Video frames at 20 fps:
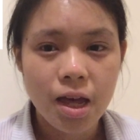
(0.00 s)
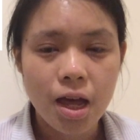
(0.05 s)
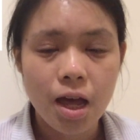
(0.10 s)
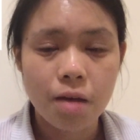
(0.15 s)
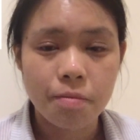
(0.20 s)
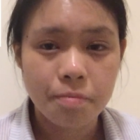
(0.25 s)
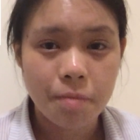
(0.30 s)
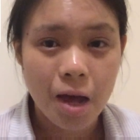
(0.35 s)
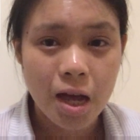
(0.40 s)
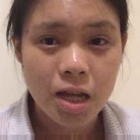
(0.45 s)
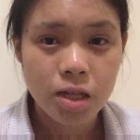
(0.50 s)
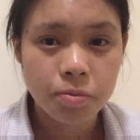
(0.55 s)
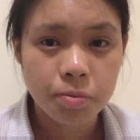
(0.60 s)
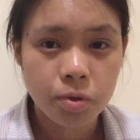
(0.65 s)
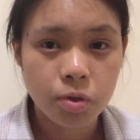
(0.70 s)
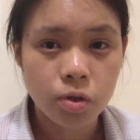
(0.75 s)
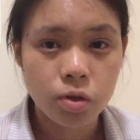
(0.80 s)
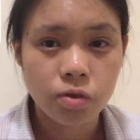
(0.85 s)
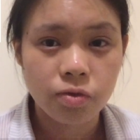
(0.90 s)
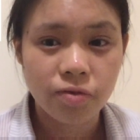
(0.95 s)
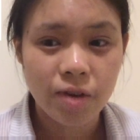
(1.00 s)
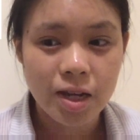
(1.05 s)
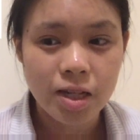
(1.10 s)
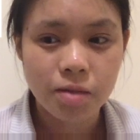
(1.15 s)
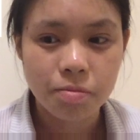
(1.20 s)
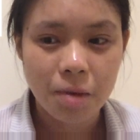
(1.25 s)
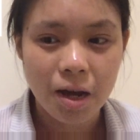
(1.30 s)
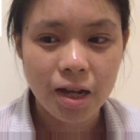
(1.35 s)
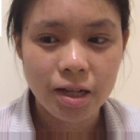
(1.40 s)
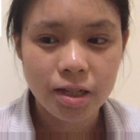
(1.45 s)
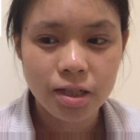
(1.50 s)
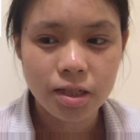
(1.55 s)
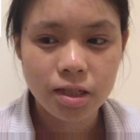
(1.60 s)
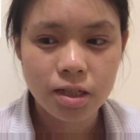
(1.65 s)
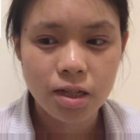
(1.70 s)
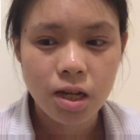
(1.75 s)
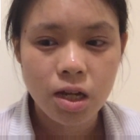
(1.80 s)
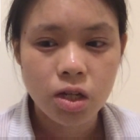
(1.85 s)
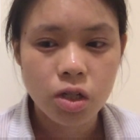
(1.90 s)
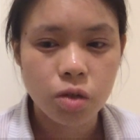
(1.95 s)
and mass-produce face masks
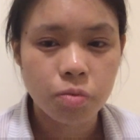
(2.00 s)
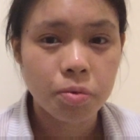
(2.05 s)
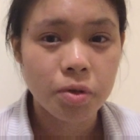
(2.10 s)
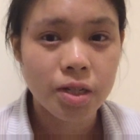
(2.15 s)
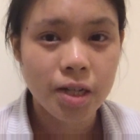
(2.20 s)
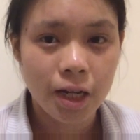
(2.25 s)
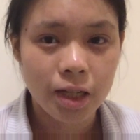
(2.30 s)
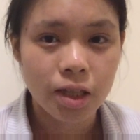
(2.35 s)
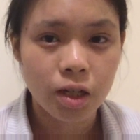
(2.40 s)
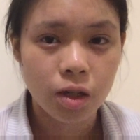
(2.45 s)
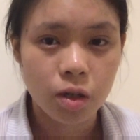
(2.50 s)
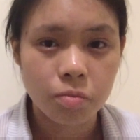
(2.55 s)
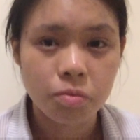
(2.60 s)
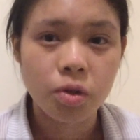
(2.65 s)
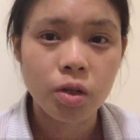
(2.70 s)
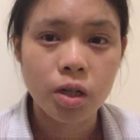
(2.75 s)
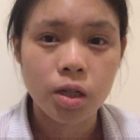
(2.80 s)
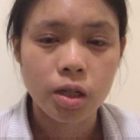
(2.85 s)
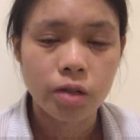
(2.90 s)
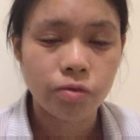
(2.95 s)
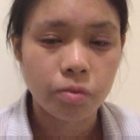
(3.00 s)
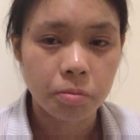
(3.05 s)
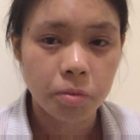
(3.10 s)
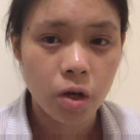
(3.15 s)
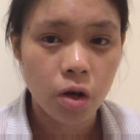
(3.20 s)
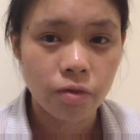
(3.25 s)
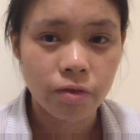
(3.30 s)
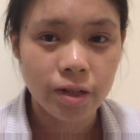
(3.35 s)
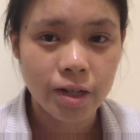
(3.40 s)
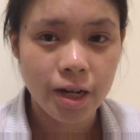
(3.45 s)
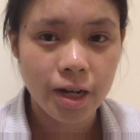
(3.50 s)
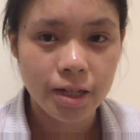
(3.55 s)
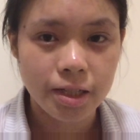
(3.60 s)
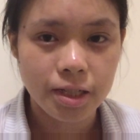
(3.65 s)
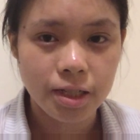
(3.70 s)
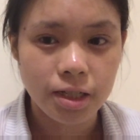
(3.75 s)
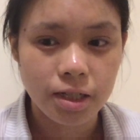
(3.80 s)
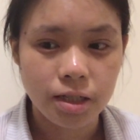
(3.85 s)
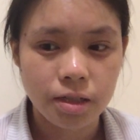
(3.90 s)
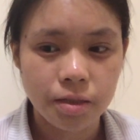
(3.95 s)
to protect the community from COVID-19.